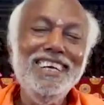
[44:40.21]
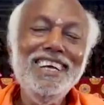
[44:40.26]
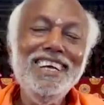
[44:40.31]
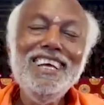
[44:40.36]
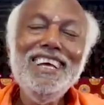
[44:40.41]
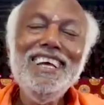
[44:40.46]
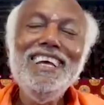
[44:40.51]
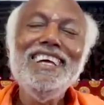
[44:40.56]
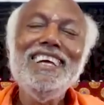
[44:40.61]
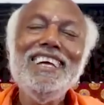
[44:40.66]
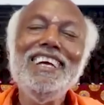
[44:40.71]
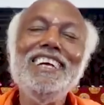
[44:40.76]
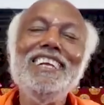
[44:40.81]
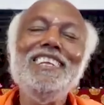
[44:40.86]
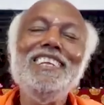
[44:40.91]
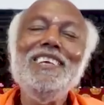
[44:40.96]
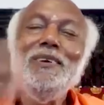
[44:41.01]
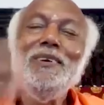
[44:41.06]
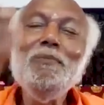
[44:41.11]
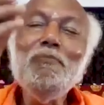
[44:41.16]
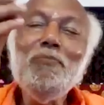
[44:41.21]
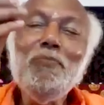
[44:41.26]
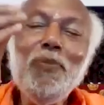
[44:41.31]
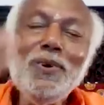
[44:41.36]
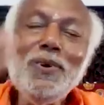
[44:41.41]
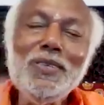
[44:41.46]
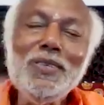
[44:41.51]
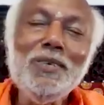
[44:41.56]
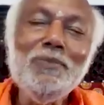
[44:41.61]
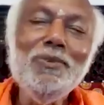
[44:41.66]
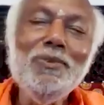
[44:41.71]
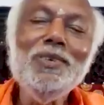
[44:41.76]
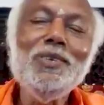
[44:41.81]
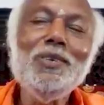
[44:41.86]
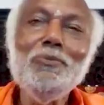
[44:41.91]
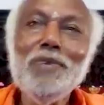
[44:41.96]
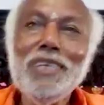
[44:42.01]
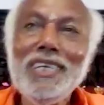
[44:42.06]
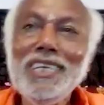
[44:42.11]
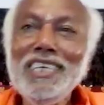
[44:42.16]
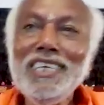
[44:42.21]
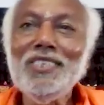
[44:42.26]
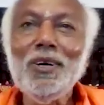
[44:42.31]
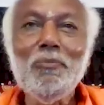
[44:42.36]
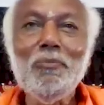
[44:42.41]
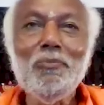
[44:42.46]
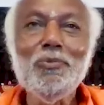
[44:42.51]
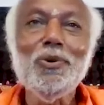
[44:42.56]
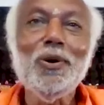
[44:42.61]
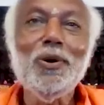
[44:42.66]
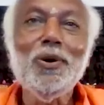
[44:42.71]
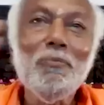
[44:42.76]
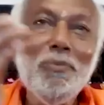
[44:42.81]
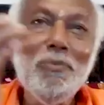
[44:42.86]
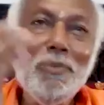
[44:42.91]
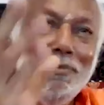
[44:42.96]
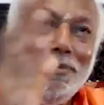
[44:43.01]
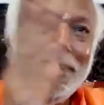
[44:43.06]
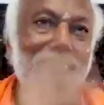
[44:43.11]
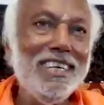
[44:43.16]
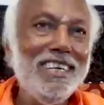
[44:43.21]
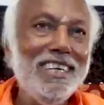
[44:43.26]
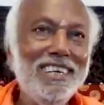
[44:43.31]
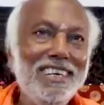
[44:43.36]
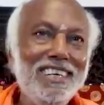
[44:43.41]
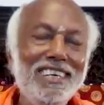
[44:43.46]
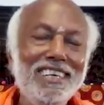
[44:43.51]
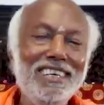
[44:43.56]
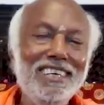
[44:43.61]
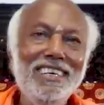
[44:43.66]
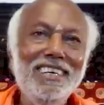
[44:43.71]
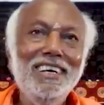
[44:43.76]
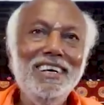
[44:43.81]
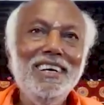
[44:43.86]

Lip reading: It is impossible to be rich or poor permanently.